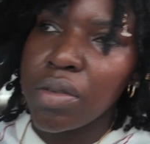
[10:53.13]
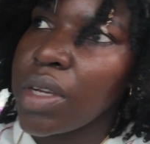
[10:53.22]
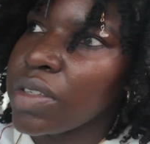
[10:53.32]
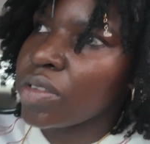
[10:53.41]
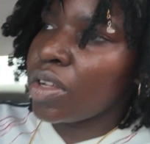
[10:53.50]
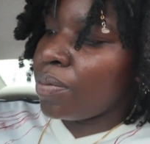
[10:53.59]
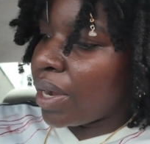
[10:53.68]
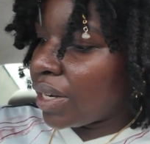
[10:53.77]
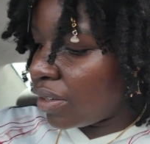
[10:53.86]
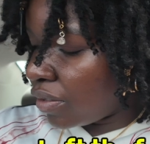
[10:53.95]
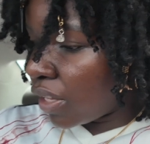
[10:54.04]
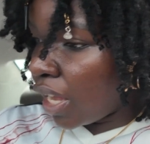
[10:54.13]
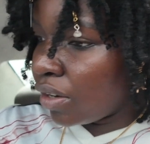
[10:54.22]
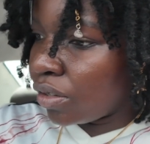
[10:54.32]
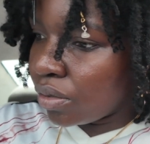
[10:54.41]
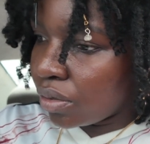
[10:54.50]
We stop by the
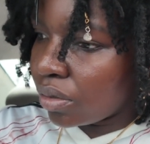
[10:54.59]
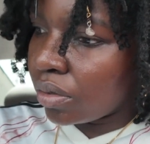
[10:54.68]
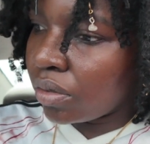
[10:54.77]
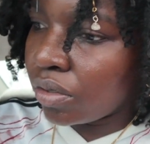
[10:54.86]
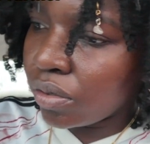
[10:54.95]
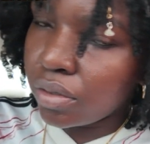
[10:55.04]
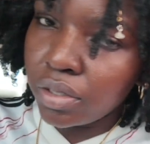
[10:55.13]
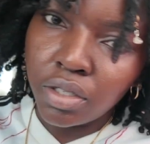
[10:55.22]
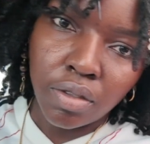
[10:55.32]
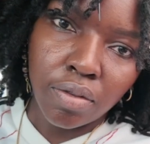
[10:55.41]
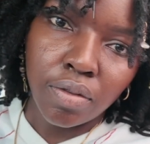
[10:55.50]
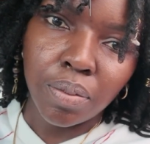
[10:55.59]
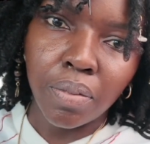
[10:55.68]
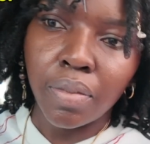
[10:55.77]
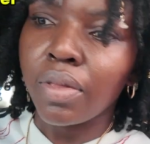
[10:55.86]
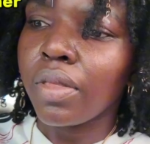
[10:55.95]
salon to
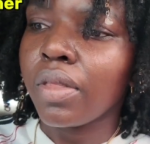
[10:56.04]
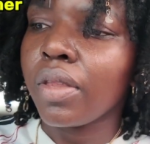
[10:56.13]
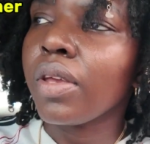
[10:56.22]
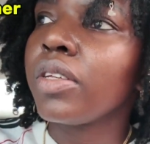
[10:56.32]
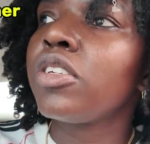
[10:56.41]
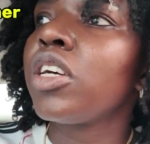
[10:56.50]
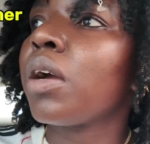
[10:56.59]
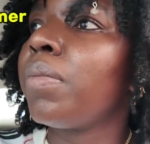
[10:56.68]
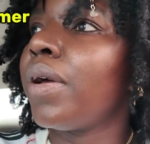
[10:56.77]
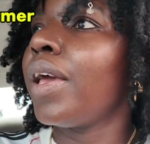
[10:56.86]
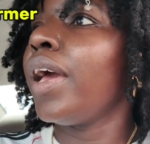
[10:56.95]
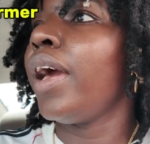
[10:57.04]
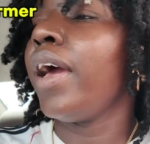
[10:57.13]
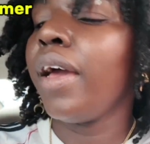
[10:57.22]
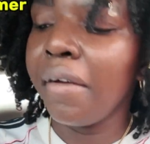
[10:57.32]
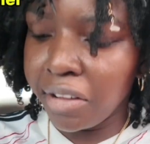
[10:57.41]
check my
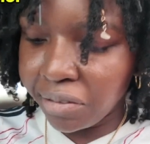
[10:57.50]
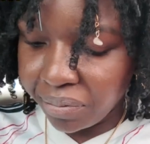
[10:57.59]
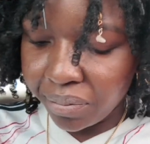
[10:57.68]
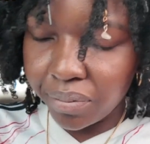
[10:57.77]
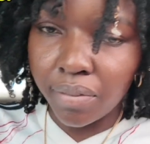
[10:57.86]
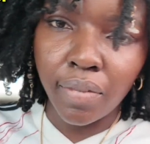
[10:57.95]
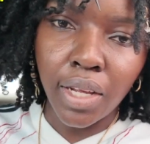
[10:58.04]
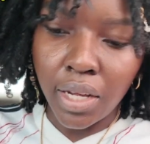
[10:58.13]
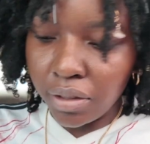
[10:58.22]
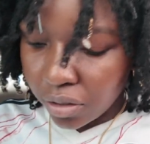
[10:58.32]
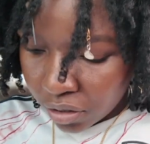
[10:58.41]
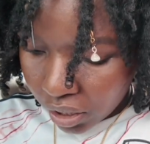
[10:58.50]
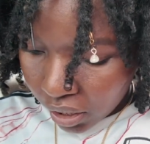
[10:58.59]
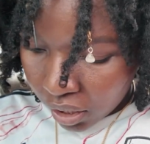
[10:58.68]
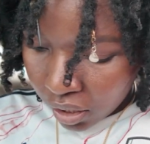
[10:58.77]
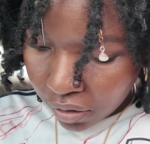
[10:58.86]
hair and to
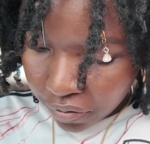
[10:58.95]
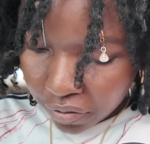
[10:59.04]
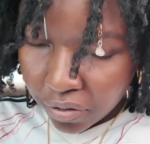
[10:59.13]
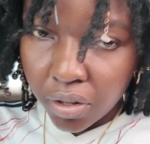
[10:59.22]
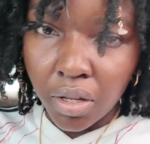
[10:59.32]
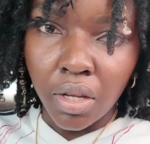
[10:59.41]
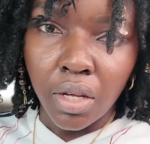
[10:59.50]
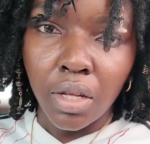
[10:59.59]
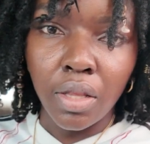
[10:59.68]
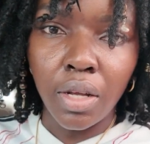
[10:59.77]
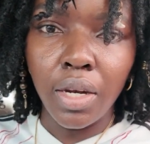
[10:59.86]
check if the